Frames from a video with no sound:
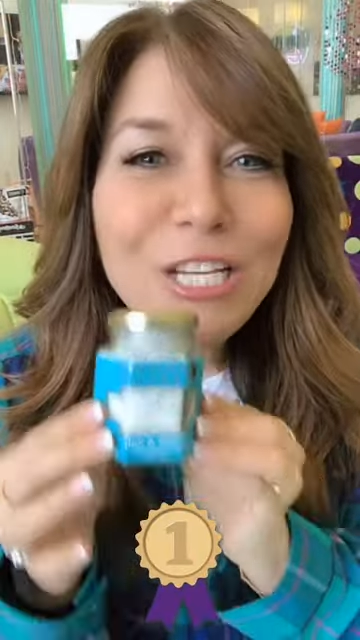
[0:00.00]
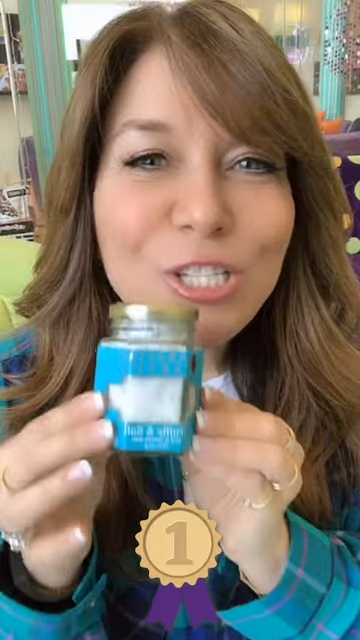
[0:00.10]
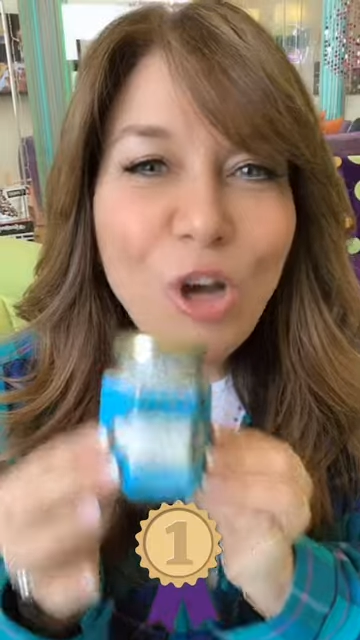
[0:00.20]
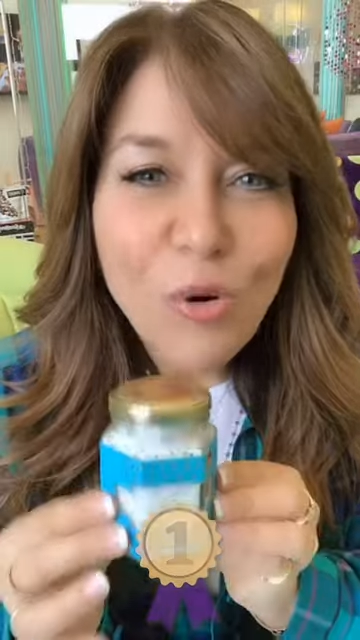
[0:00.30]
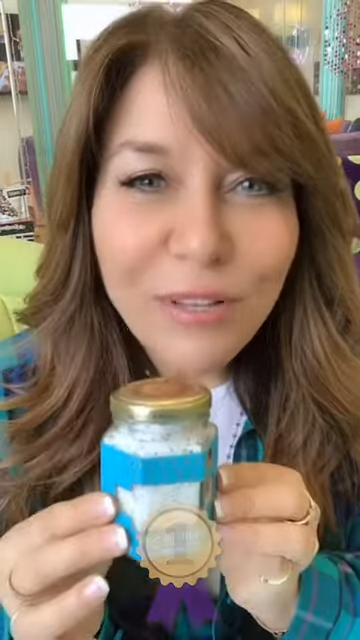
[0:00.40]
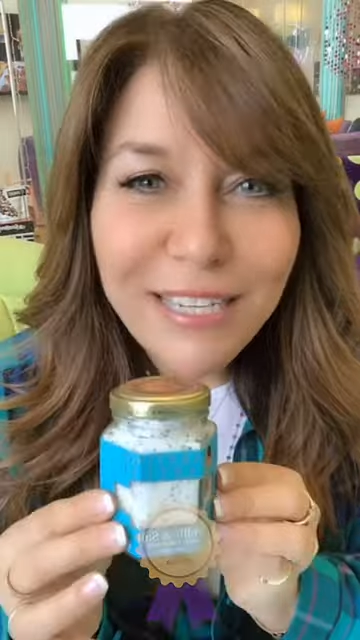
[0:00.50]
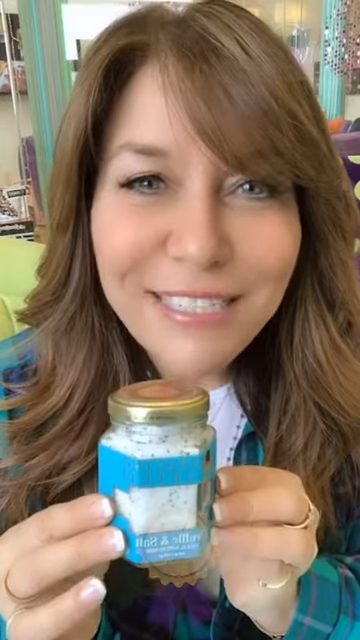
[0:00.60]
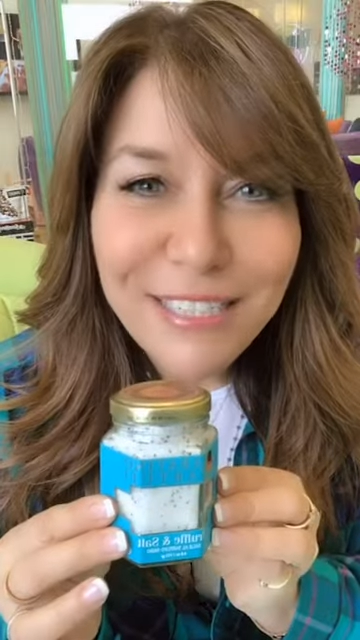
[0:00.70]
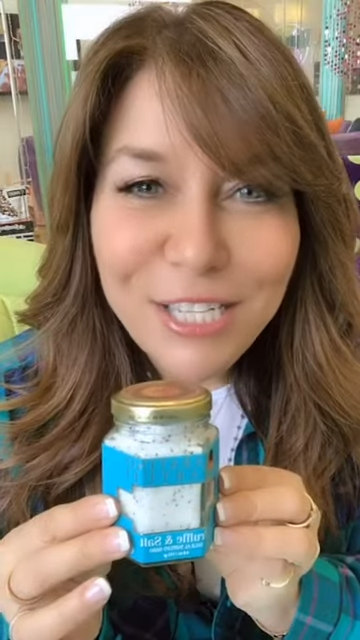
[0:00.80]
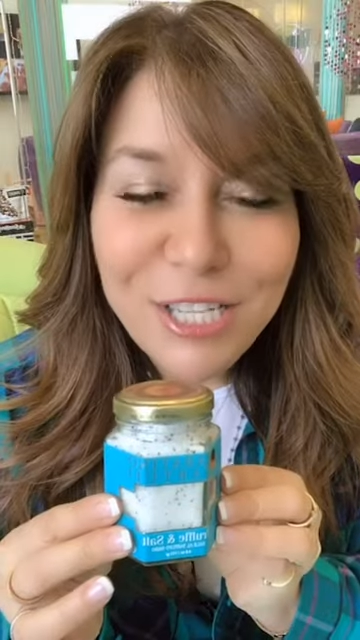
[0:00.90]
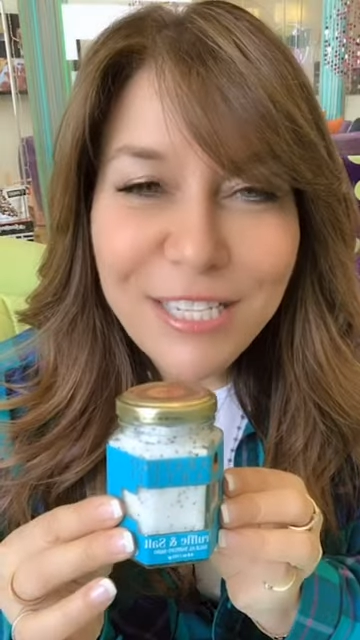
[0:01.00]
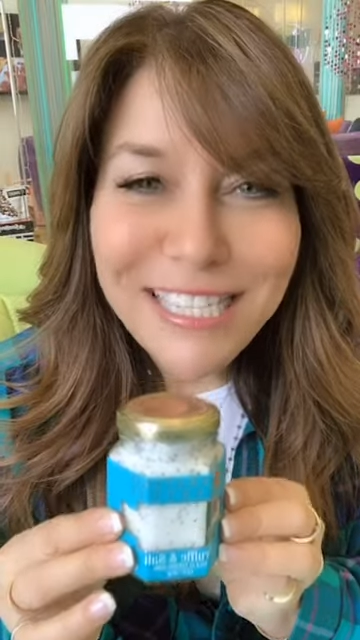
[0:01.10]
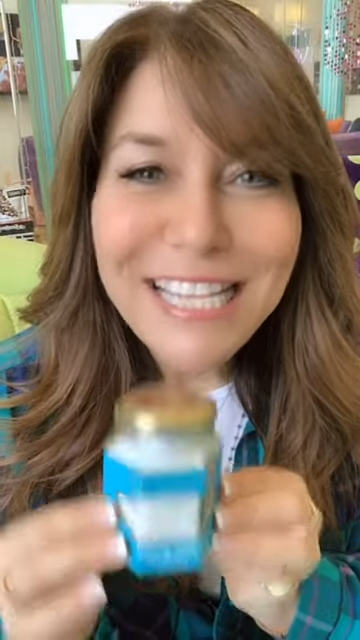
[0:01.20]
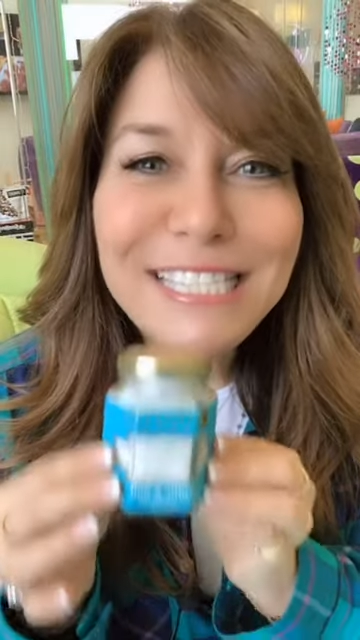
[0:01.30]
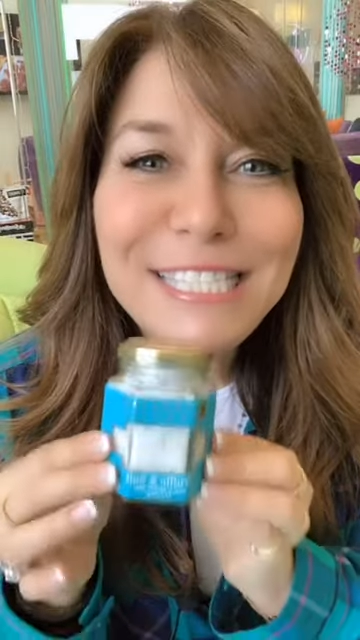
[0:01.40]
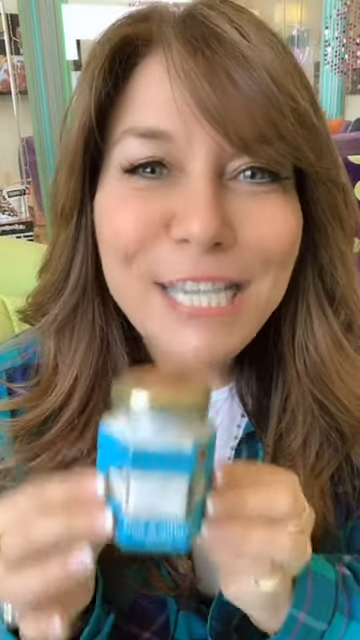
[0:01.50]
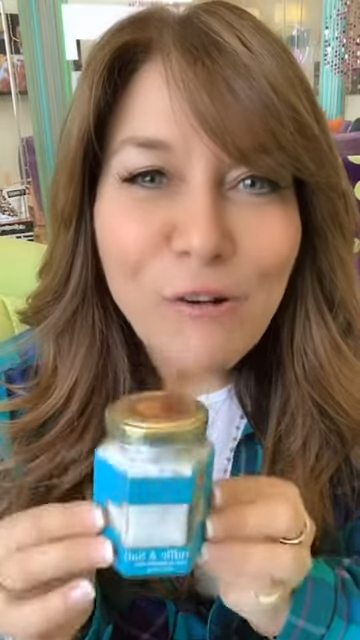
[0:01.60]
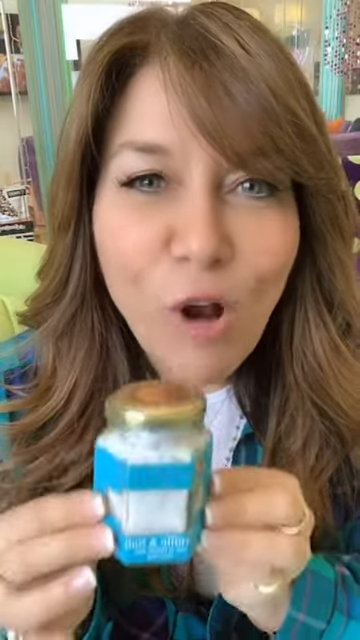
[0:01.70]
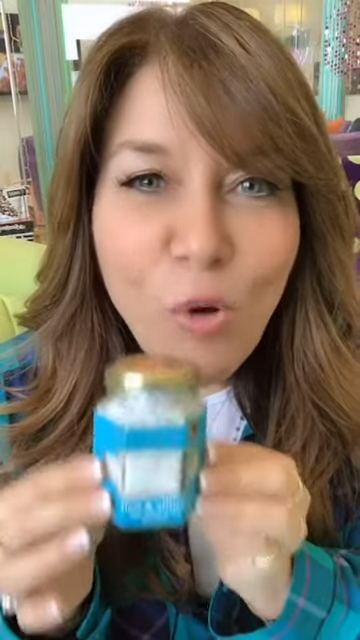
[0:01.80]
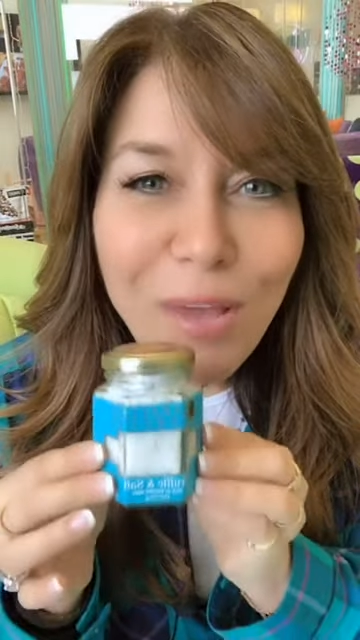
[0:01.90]
totally delicious,
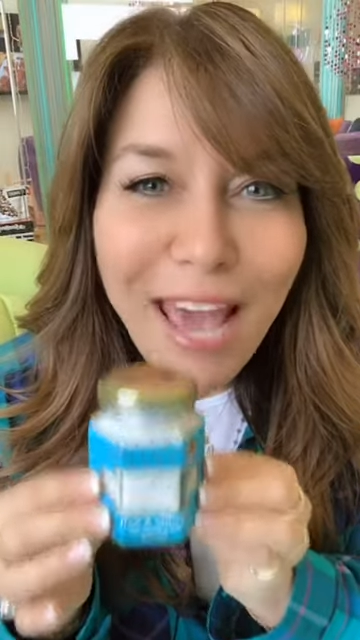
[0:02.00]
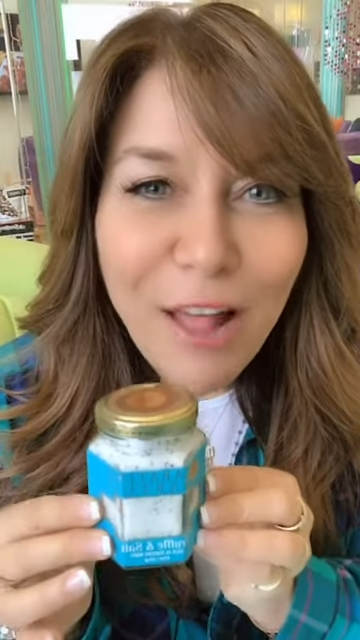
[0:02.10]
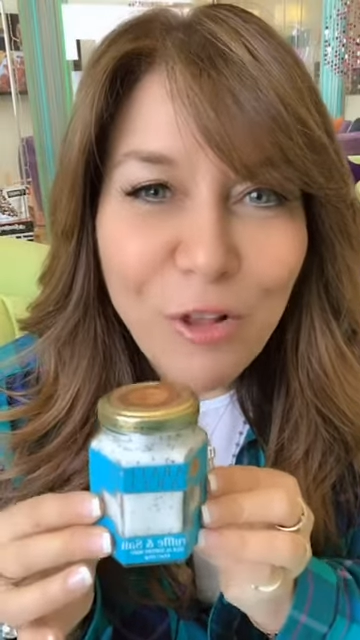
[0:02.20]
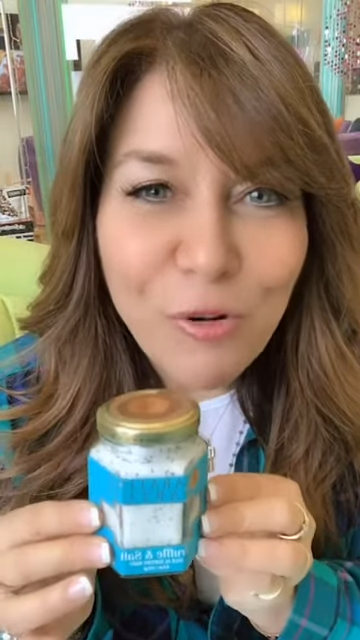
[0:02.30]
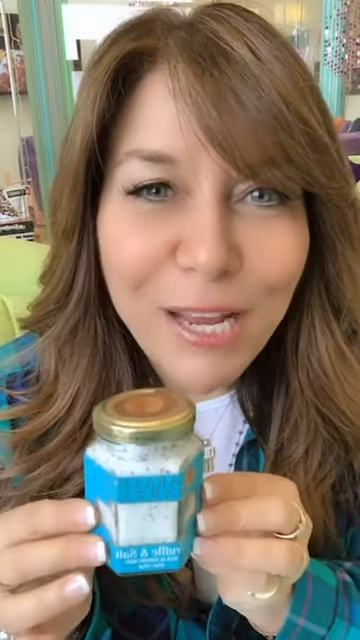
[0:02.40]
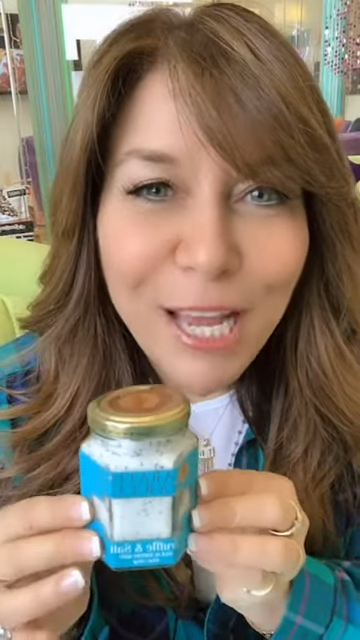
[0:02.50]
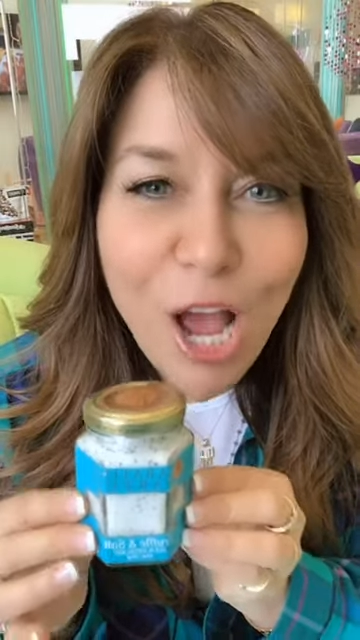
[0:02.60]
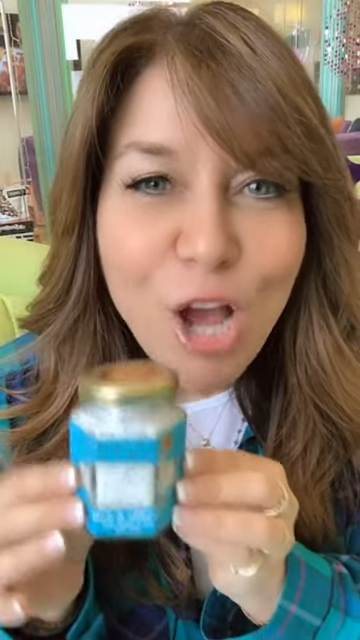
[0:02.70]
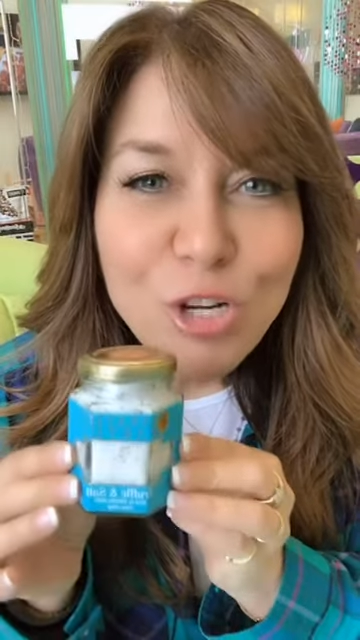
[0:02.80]
zero calorie